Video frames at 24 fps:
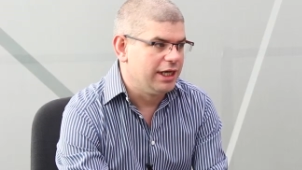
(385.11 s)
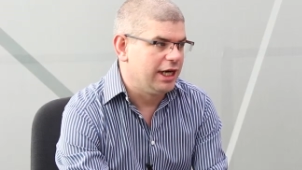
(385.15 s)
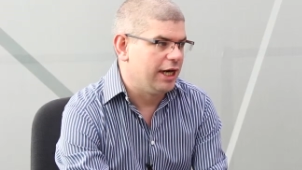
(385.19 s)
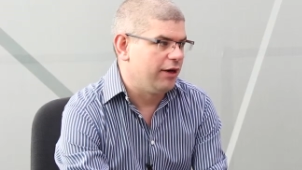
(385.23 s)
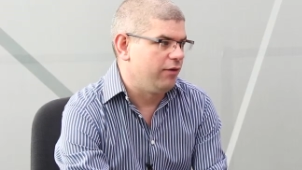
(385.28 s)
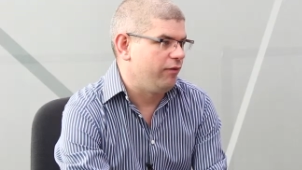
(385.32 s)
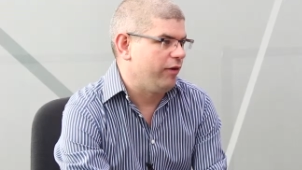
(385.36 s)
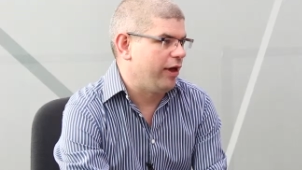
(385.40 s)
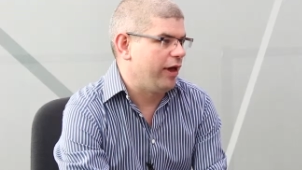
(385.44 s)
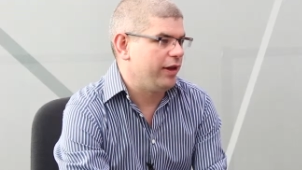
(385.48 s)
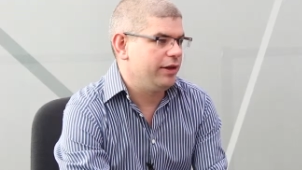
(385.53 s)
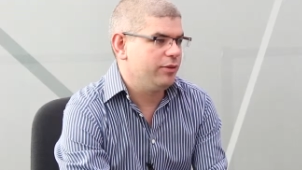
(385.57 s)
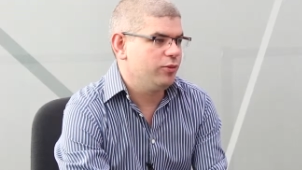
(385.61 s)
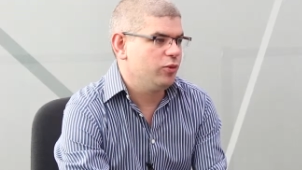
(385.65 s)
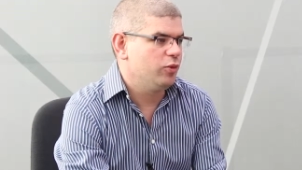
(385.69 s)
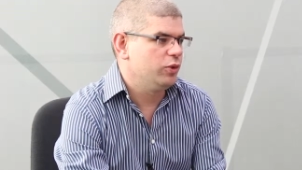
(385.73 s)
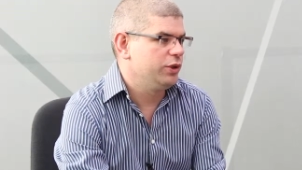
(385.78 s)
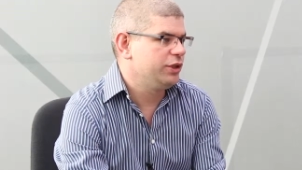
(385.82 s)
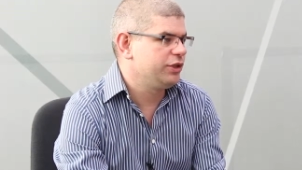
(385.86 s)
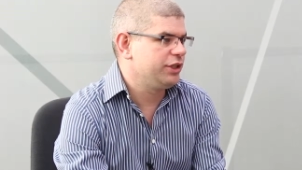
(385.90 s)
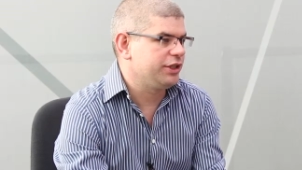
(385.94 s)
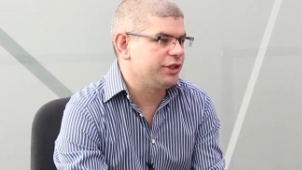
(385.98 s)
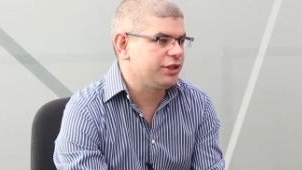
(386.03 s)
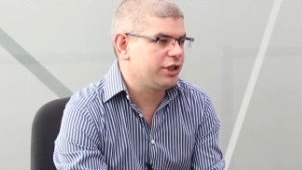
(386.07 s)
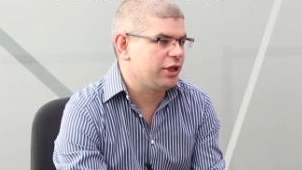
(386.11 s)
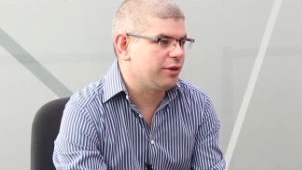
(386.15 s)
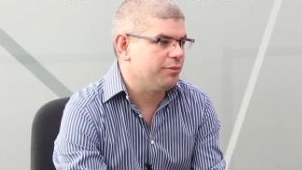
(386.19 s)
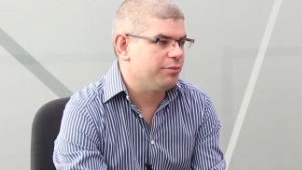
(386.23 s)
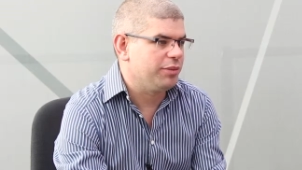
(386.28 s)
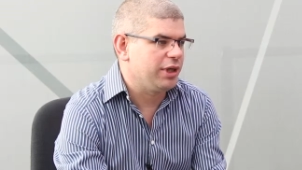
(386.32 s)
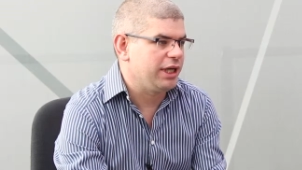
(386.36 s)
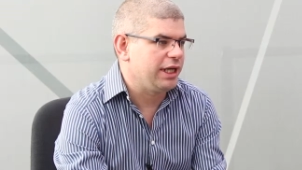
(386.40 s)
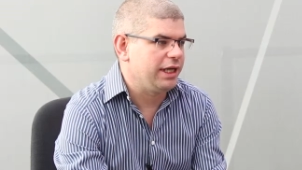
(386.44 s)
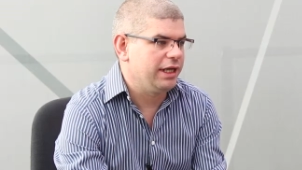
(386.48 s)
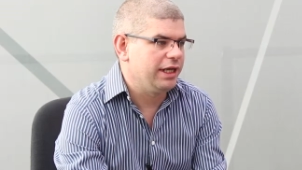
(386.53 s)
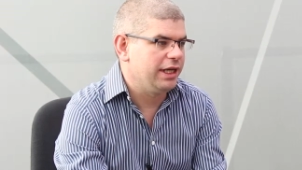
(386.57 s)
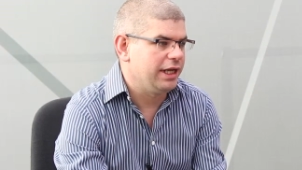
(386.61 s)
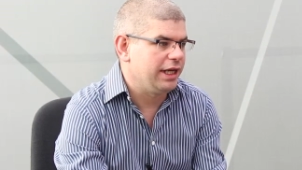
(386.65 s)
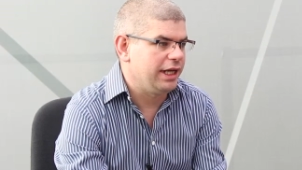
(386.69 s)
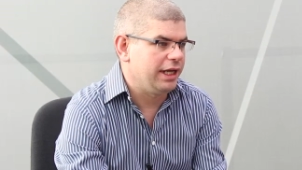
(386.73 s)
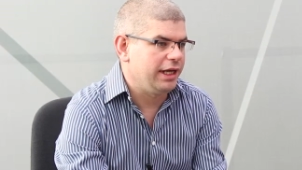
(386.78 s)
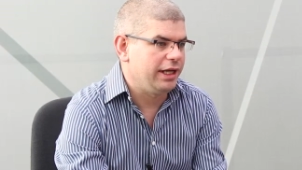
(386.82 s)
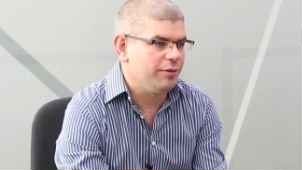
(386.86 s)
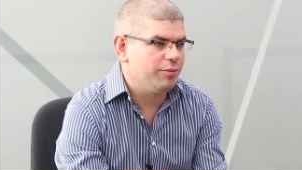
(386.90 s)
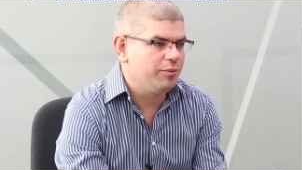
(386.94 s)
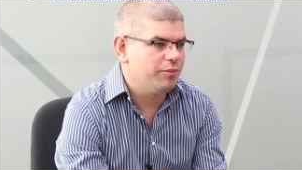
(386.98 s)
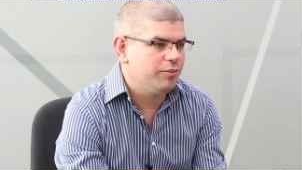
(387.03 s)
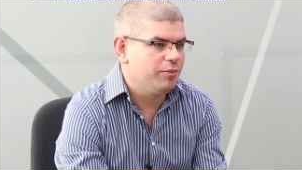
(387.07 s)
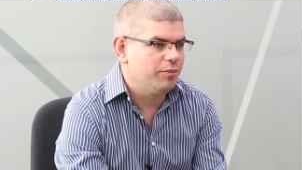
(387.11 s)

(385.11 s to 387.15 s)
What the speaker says: and that was just completely